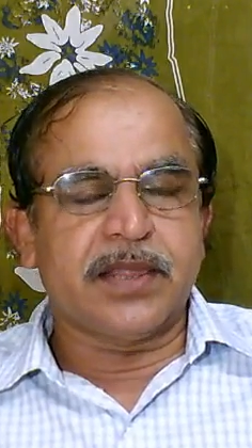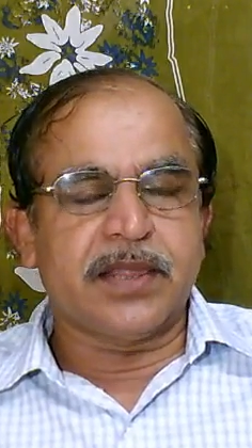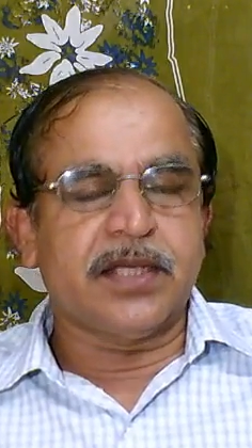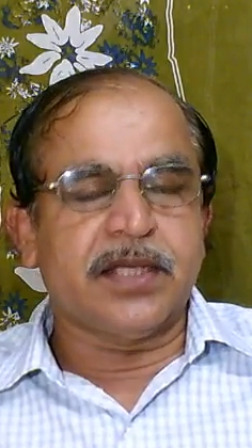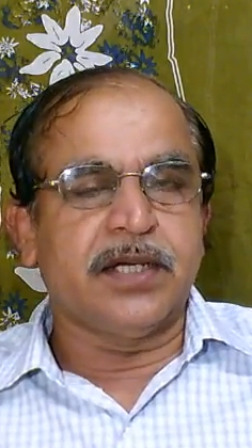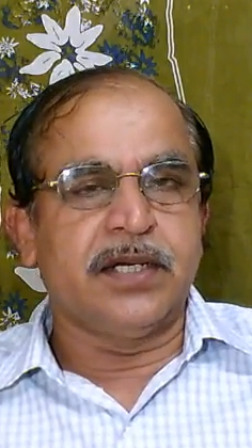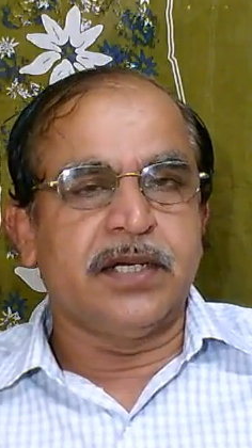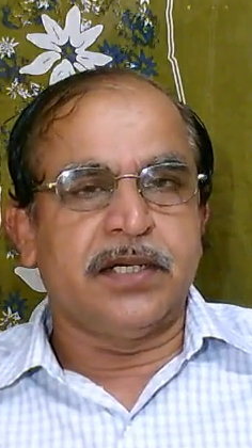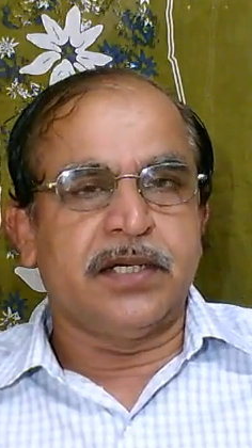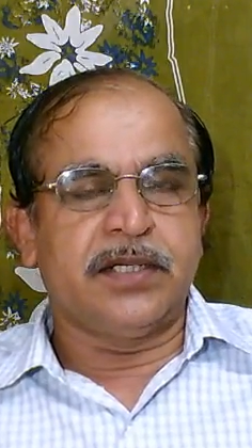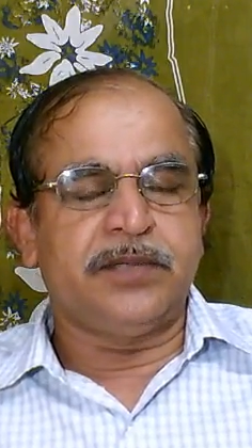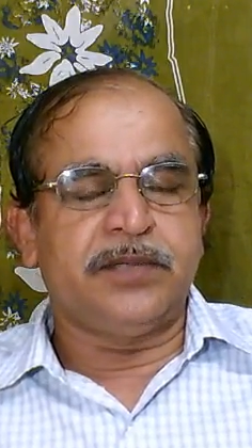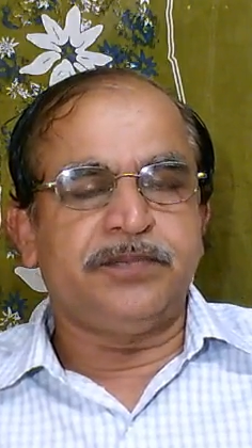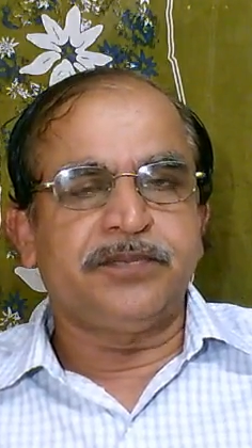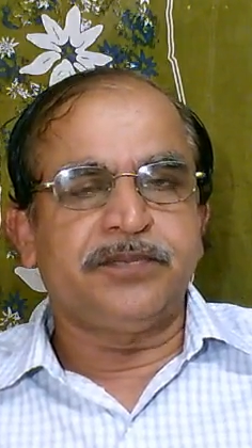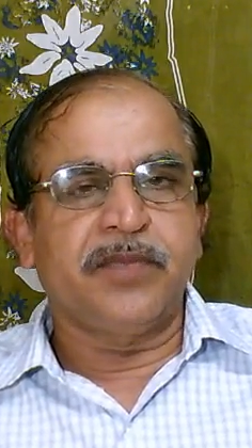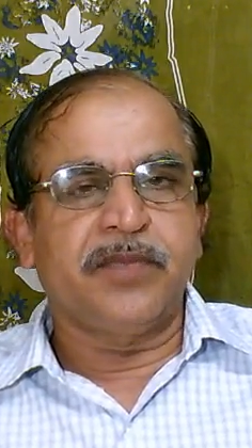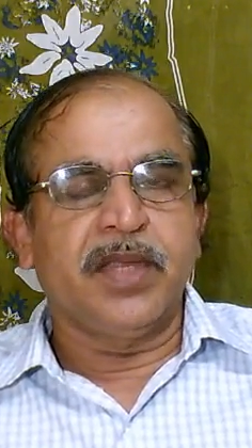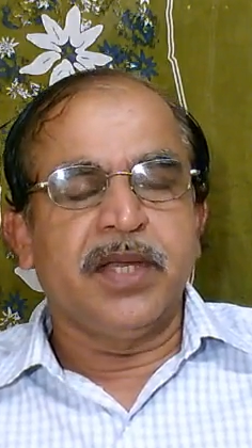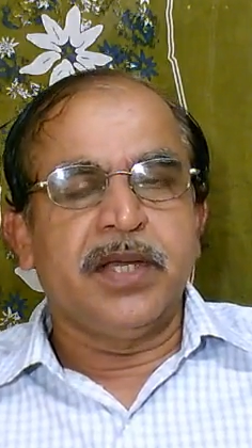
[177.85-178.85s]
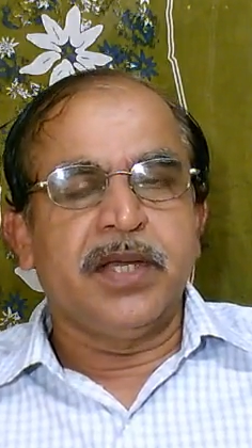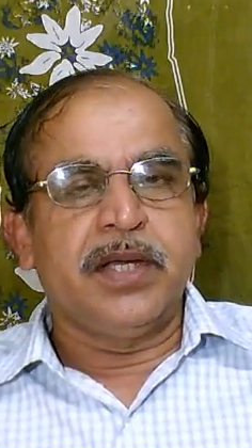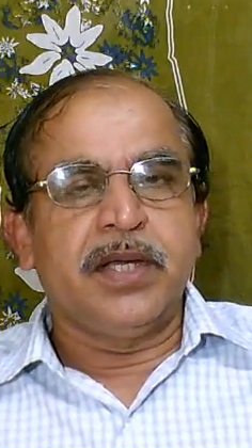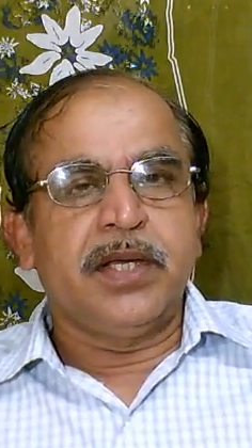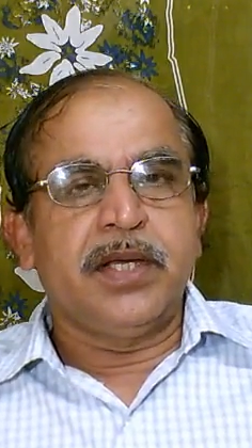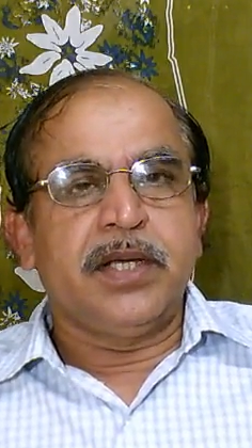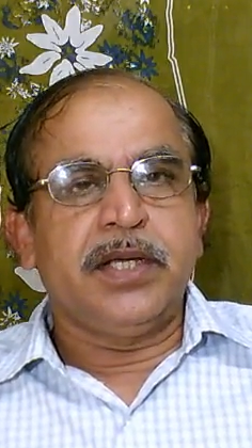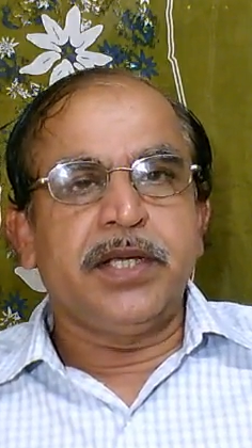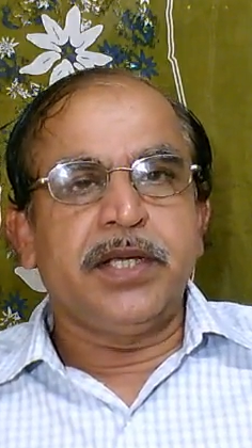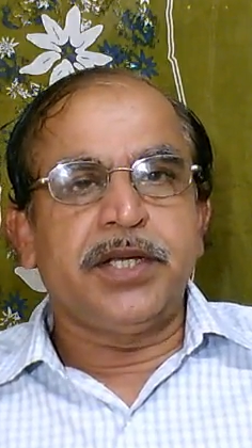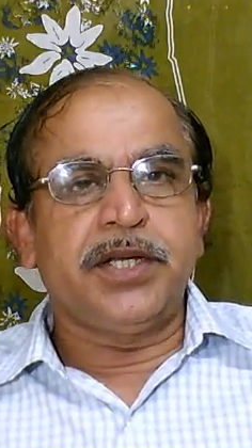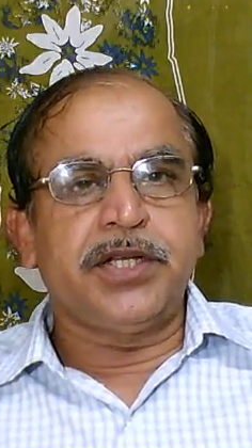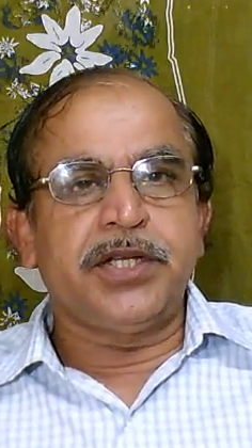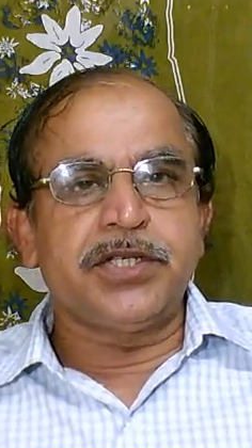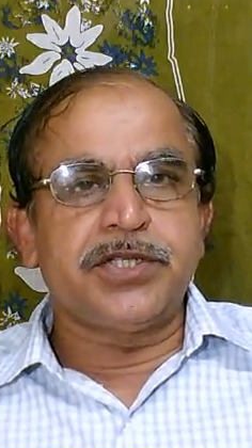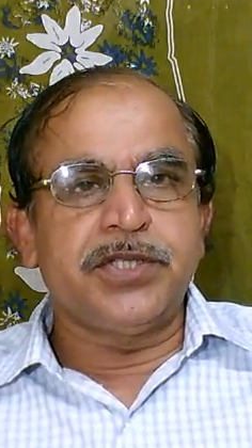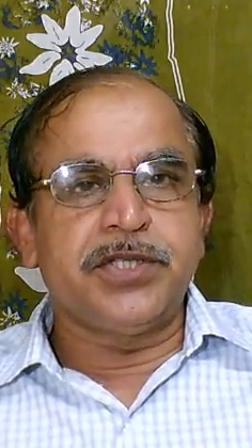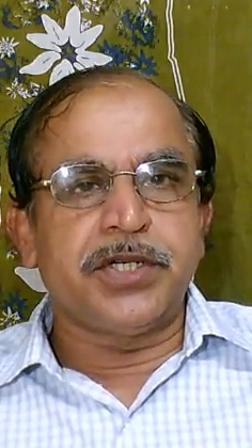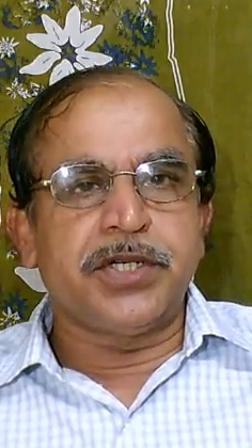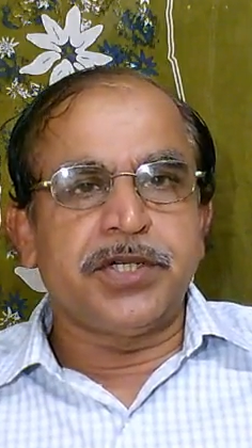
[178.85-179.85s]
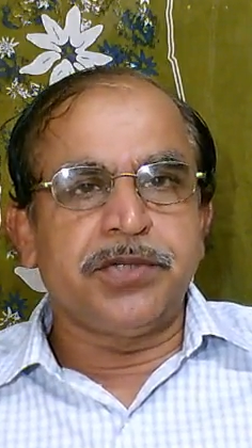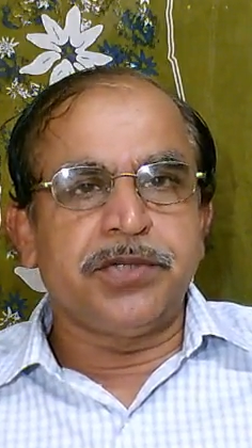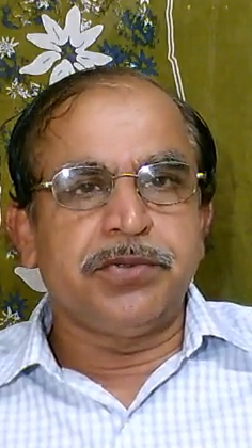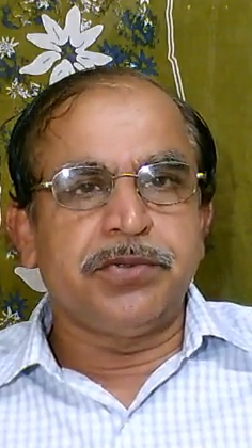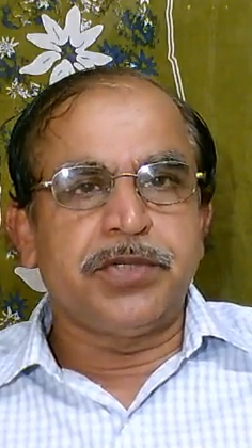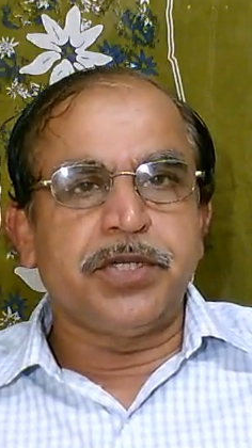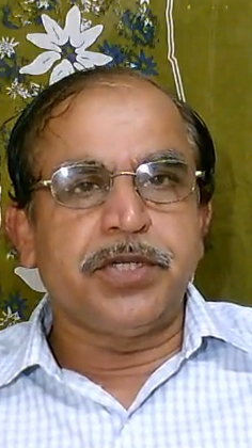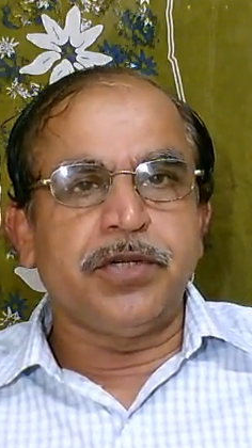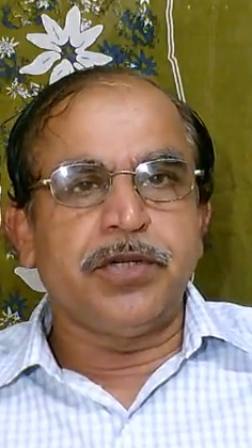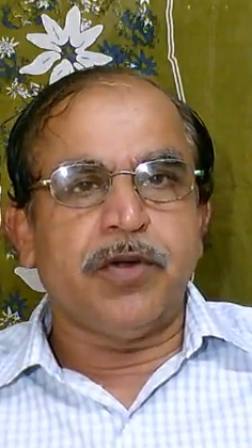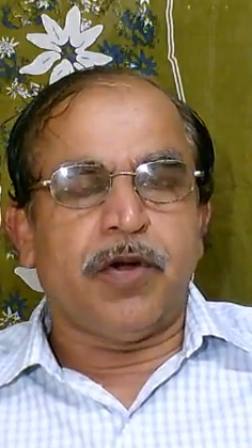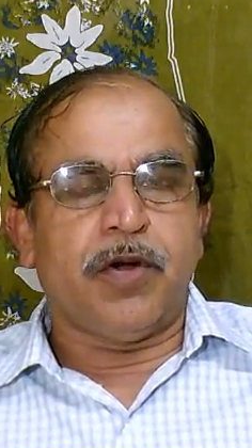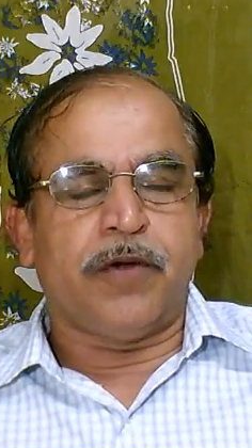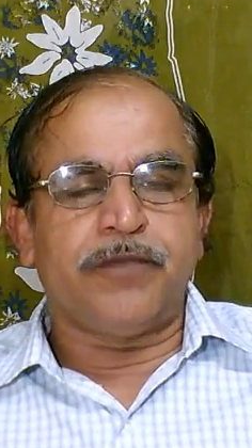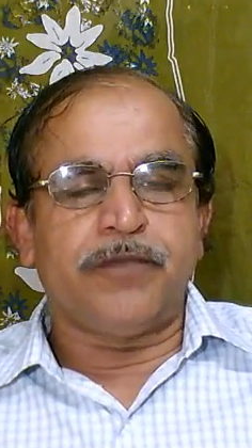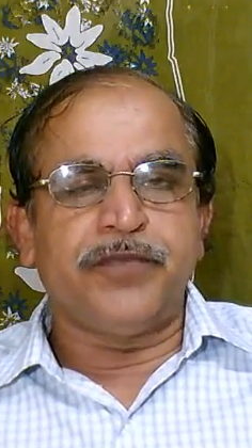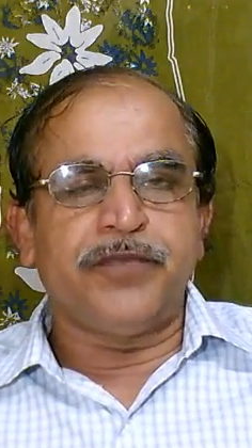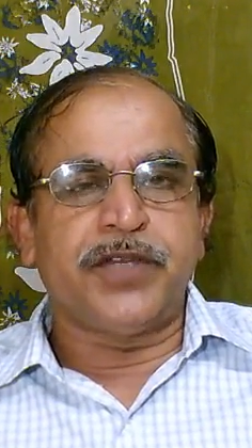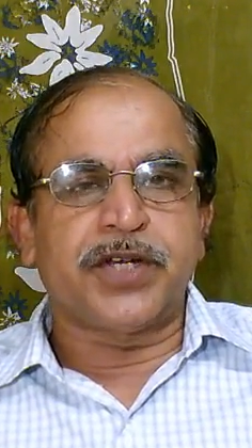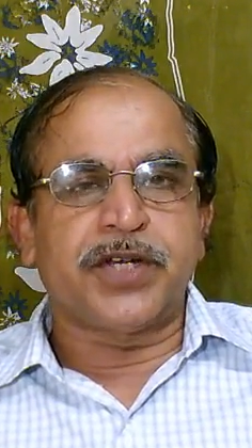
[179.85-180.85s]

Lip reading: third, it is the duty of the